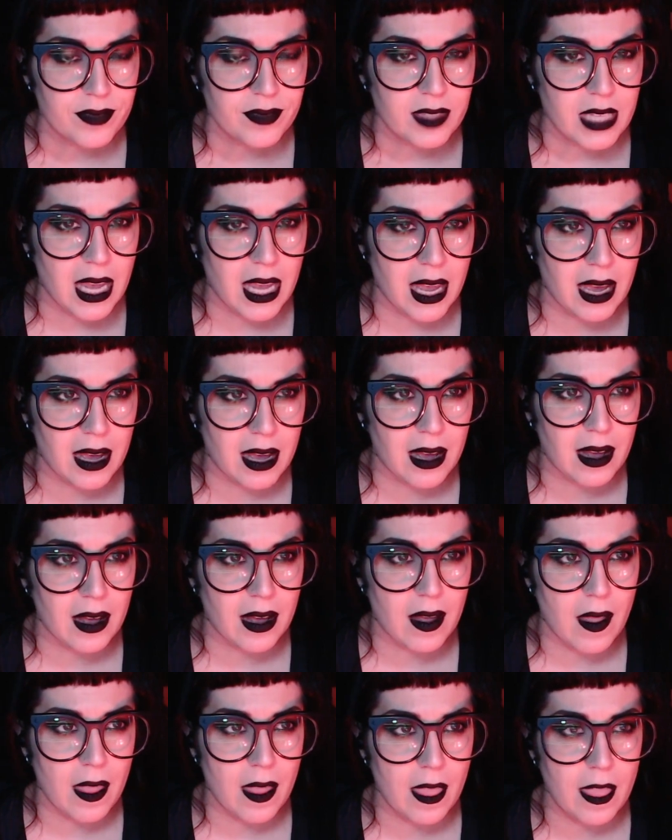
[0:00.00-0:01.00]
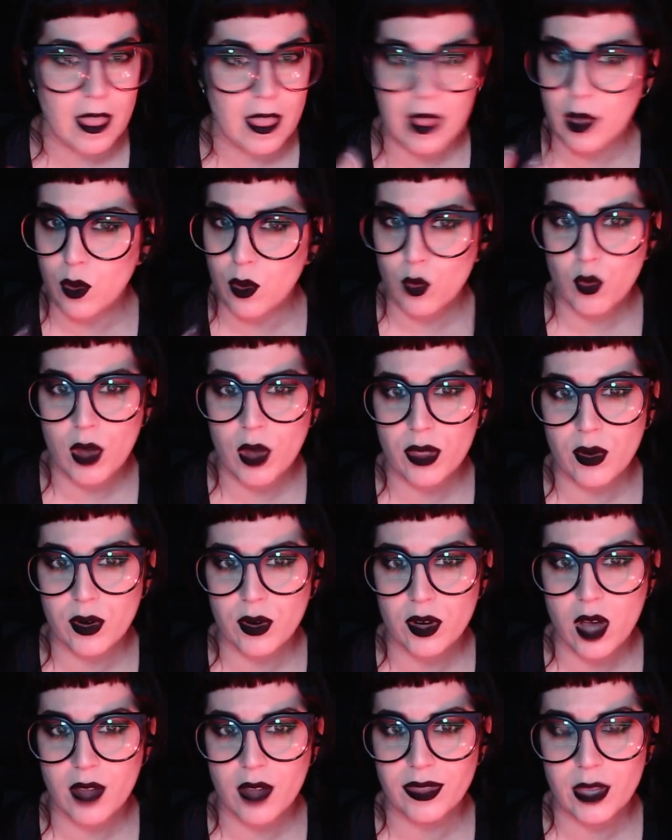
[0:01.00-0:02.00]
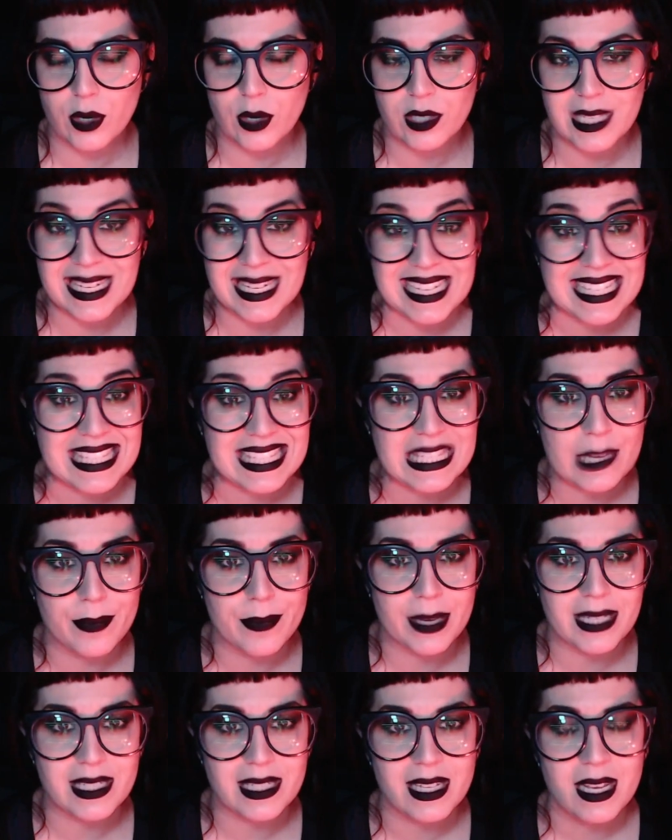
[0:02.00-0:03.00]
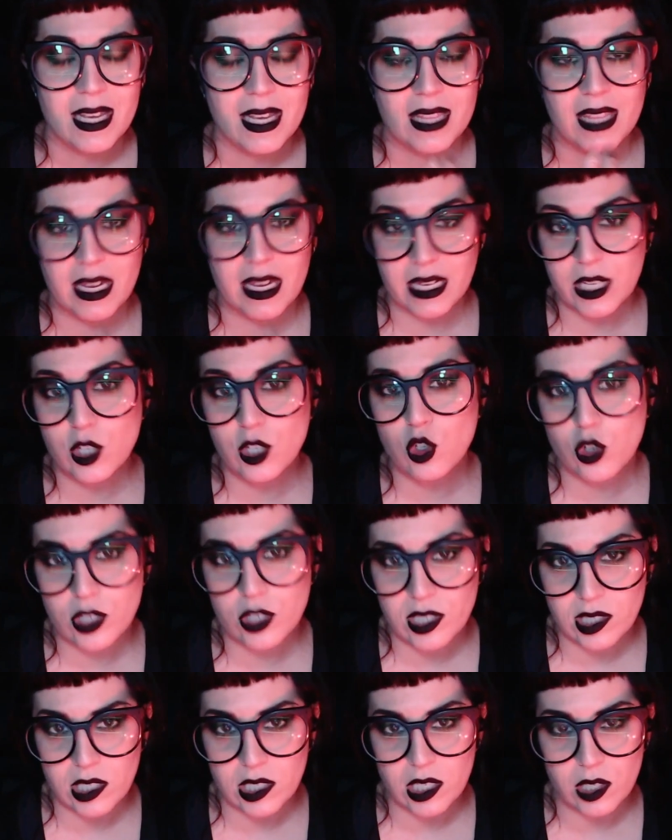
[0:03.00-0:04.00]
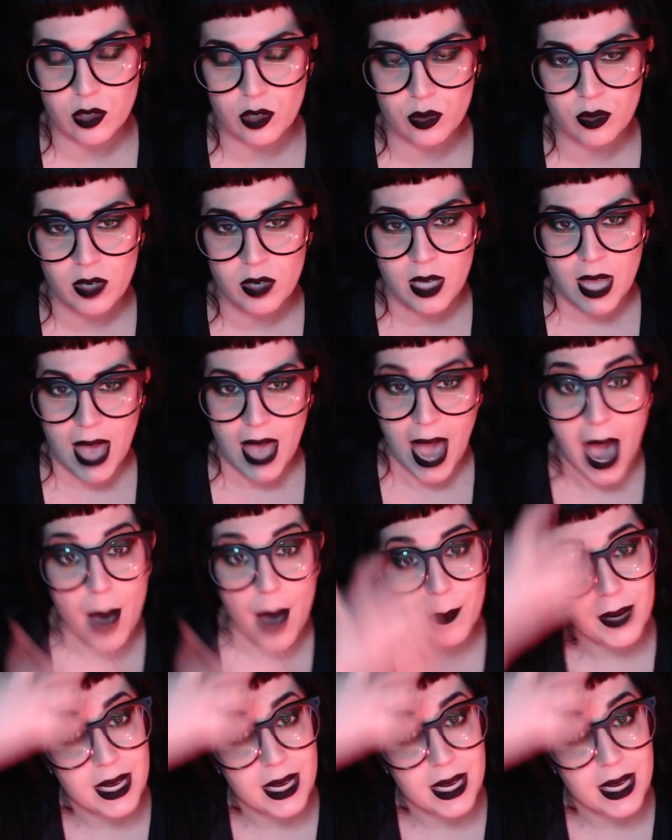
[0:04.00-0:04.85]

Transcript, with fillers: Uh, whether or not there's an exhibit that interests you happening